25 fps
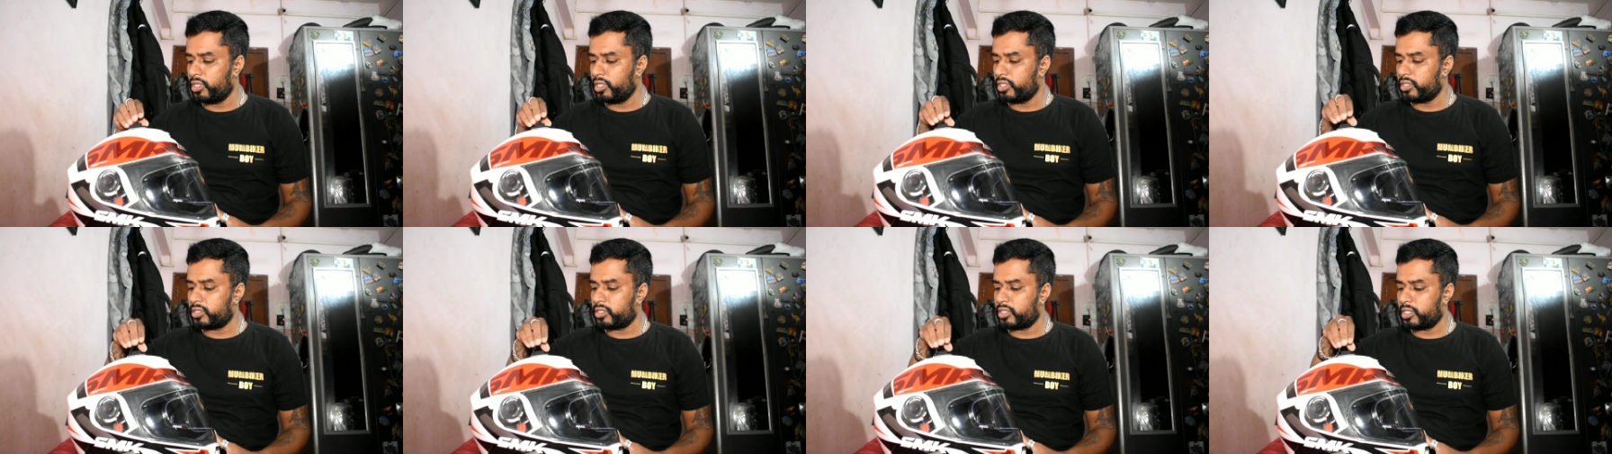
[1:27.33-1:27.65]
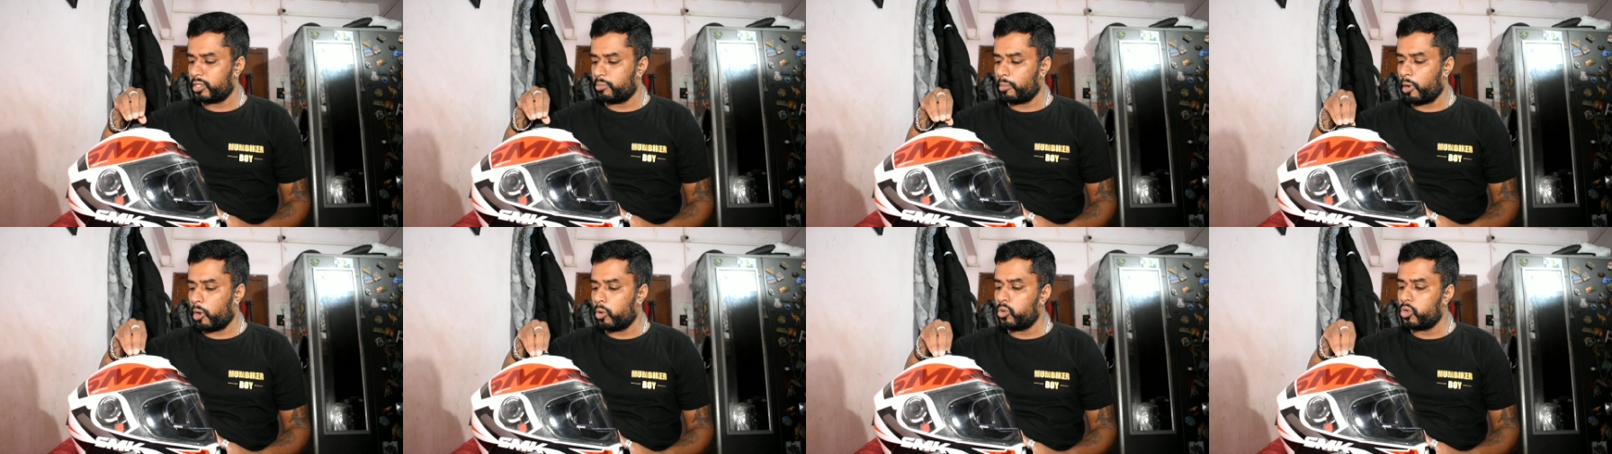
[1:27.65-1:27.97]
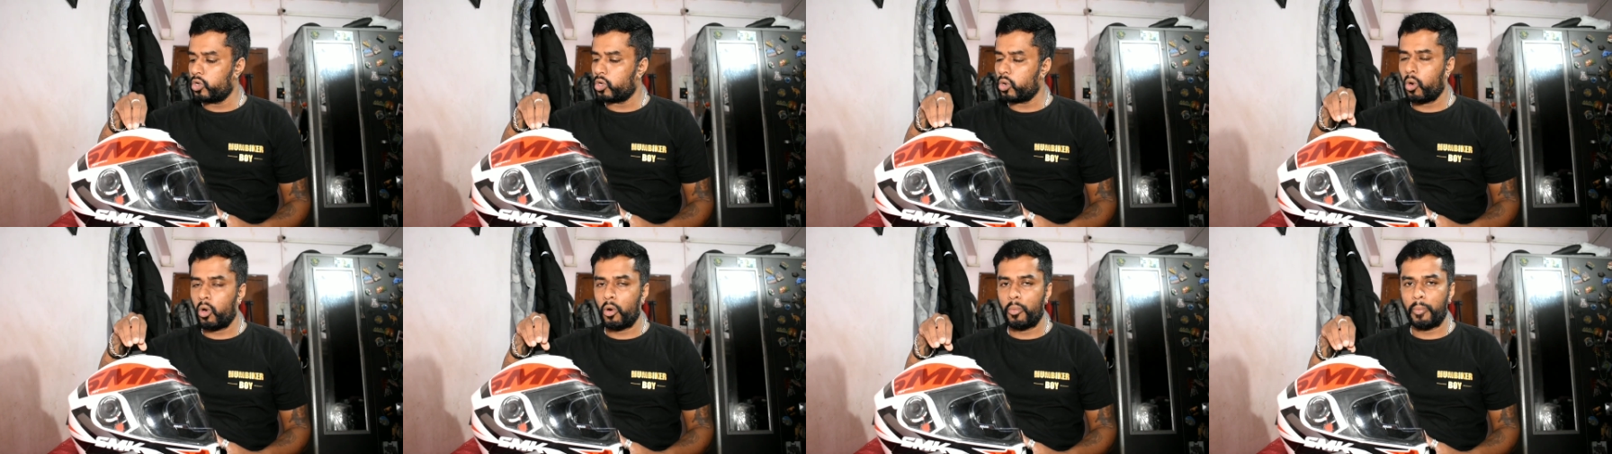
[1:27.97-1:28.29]
this
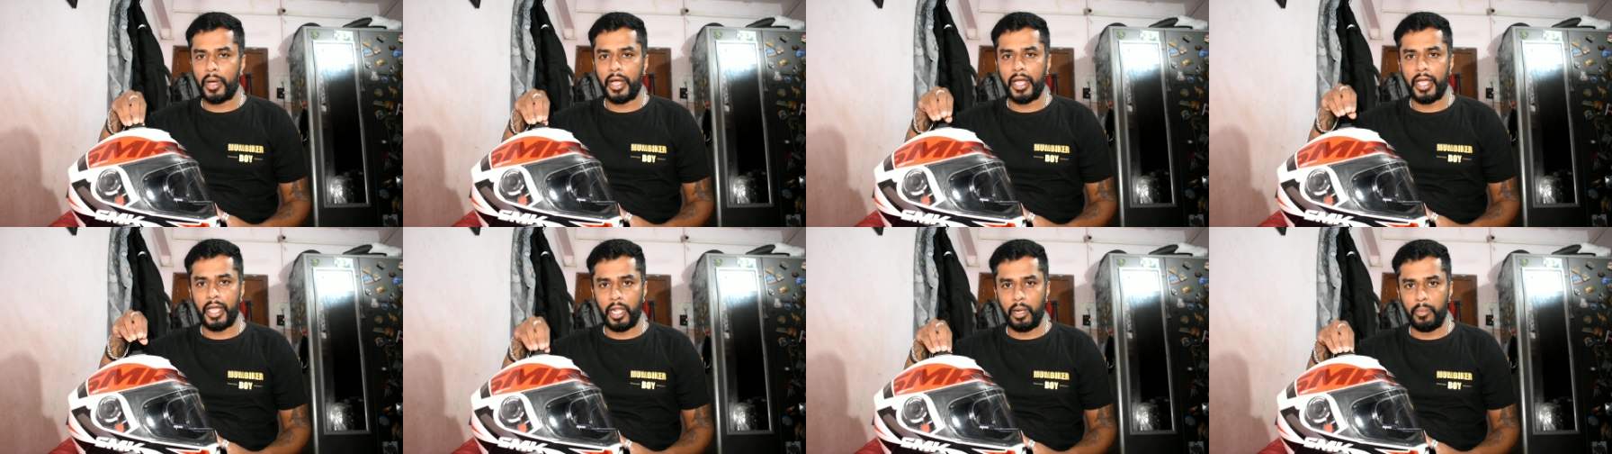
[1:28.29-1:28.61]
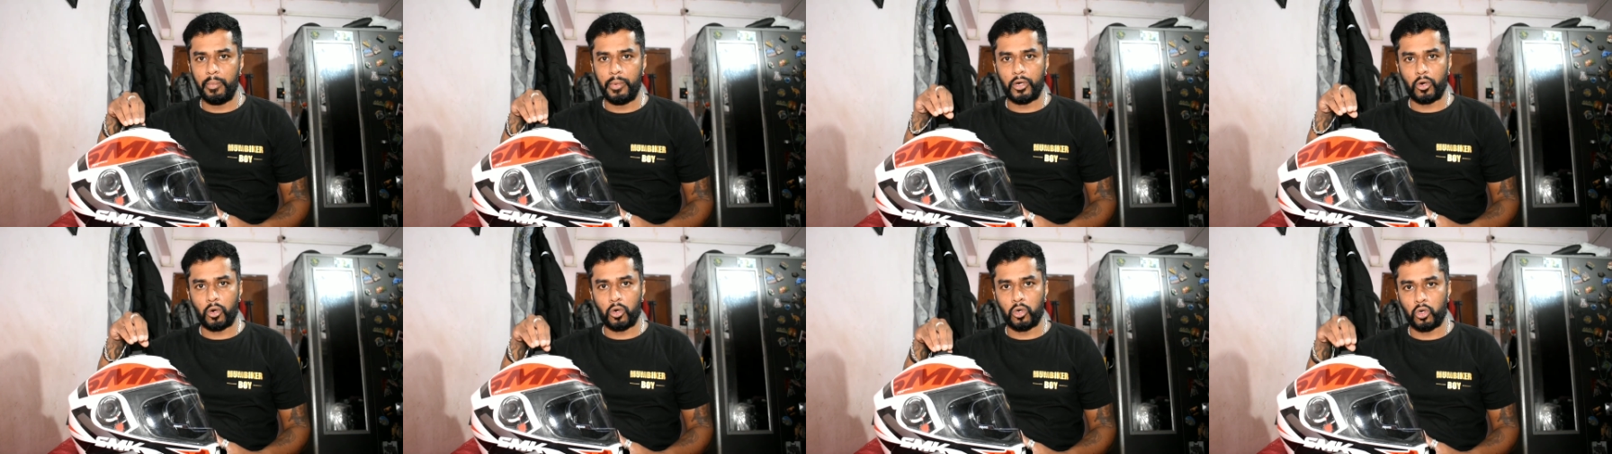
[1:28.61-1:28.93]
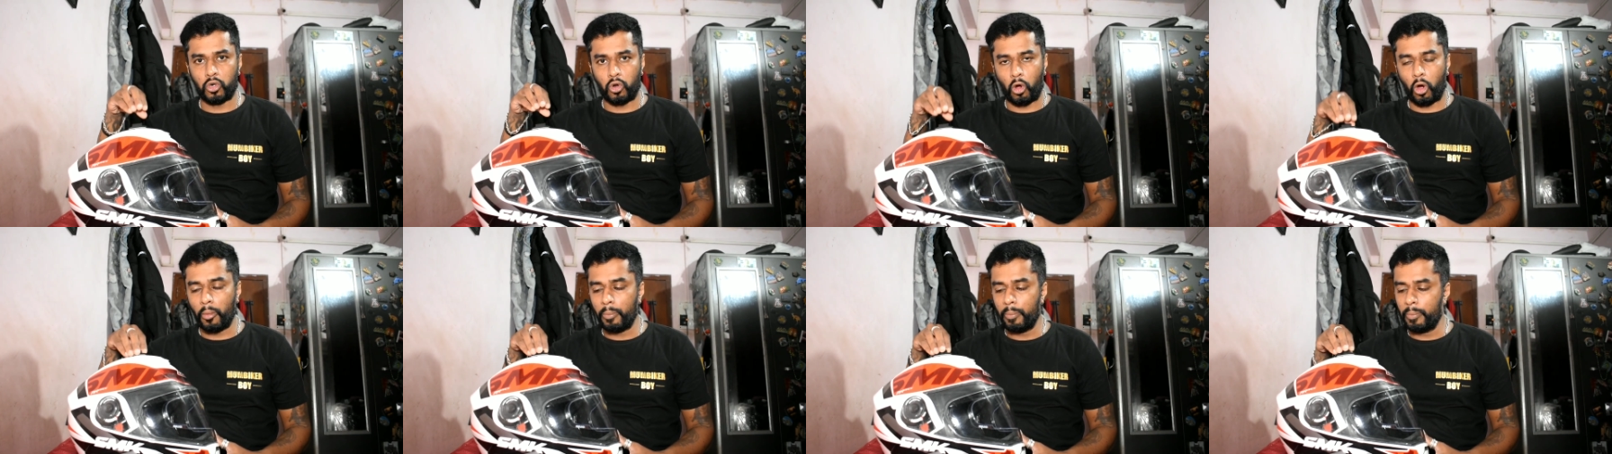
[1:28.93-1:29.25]
mount on my helmet on
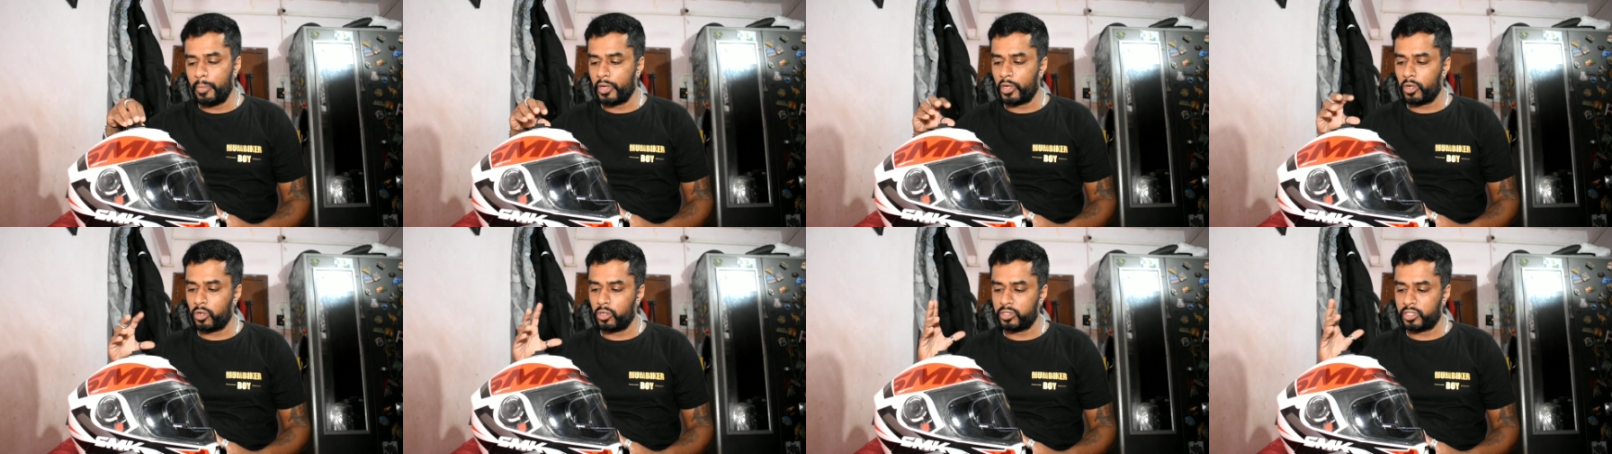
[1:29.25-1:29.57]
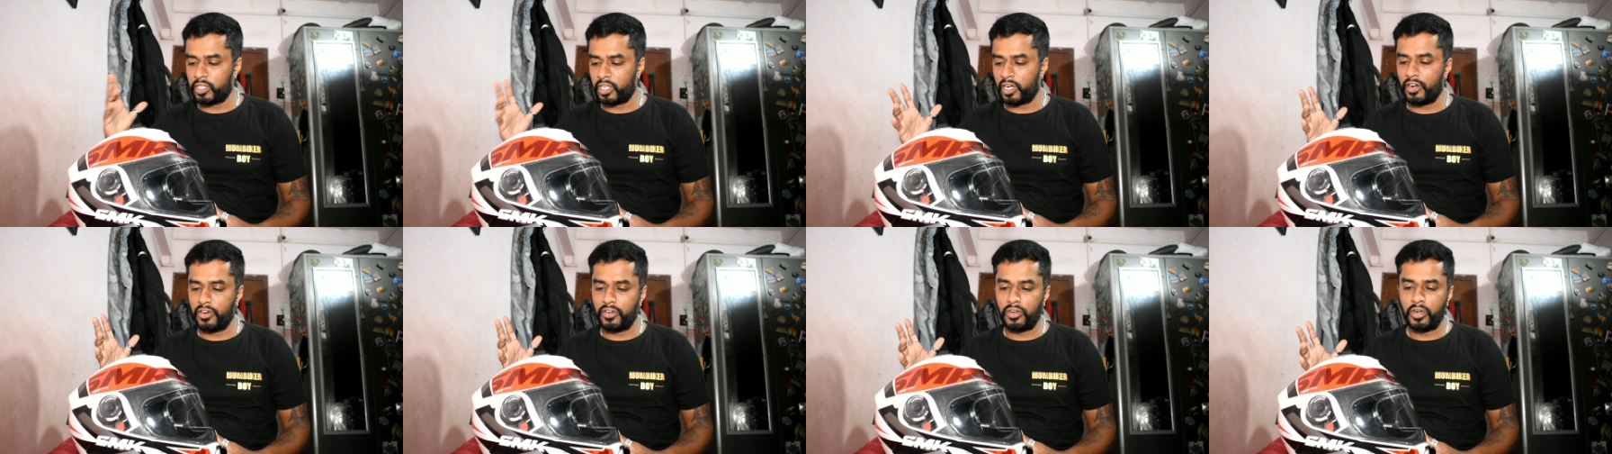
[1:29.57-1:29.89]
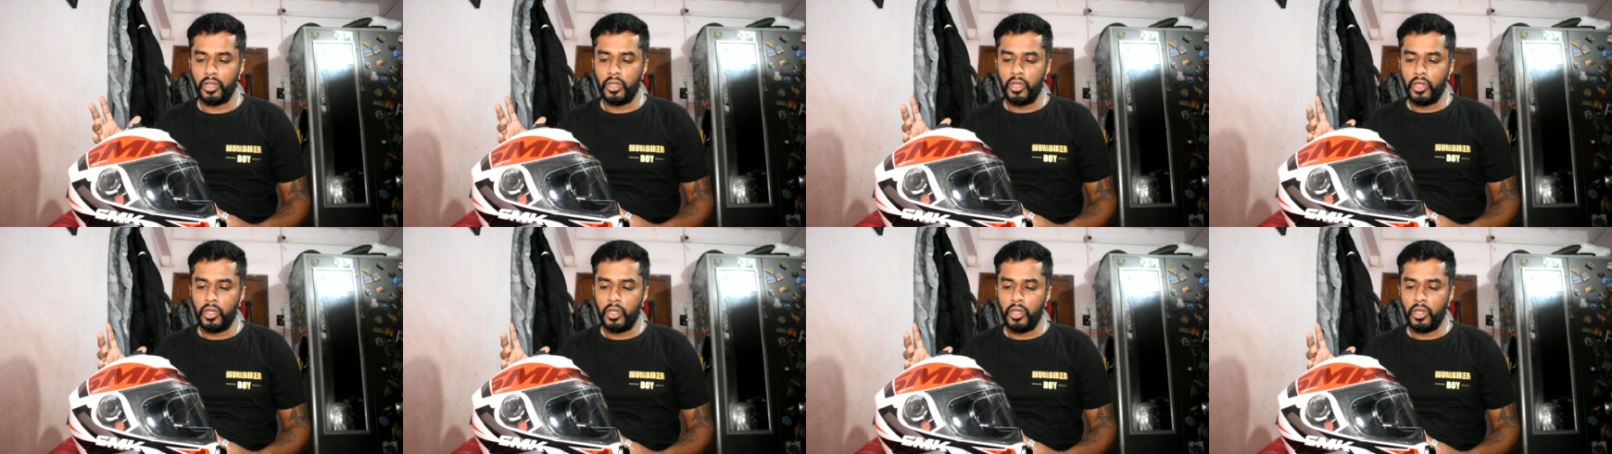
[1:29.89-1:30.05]
top, because there